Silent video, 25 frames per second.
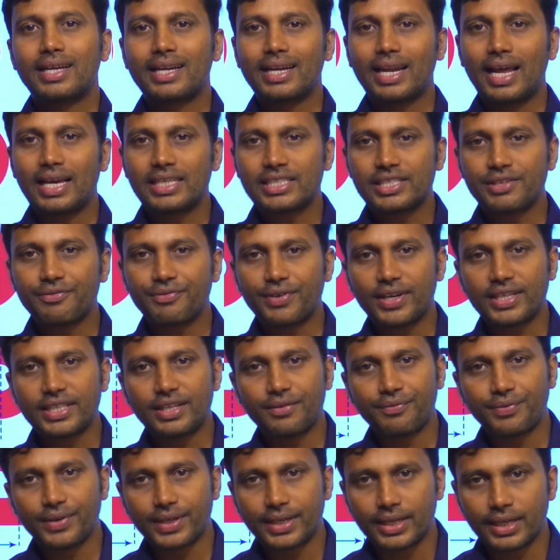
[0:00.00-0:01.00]
classify
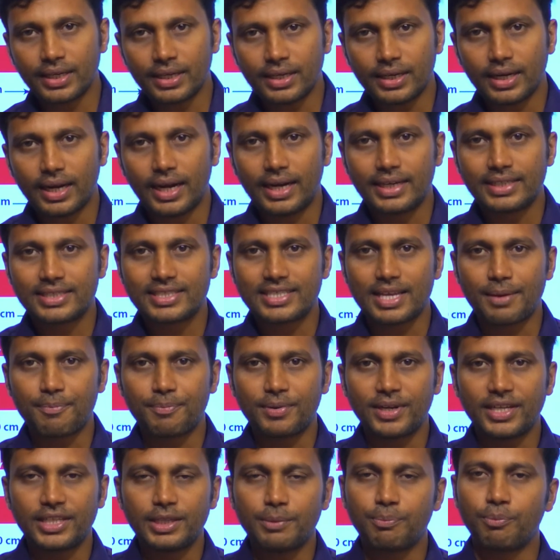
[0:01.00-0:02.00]
the figure and
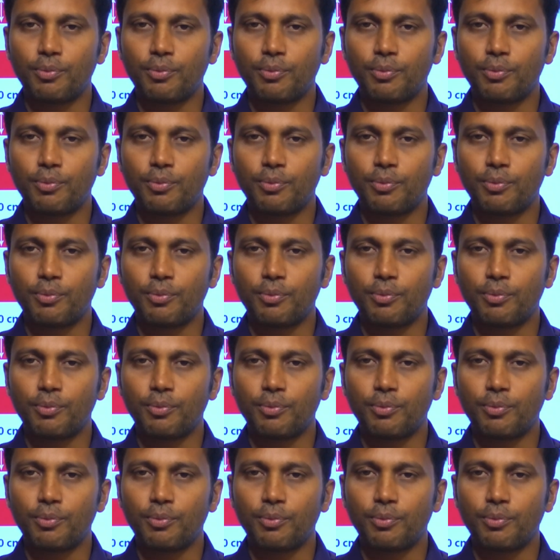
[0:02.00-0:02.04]
separate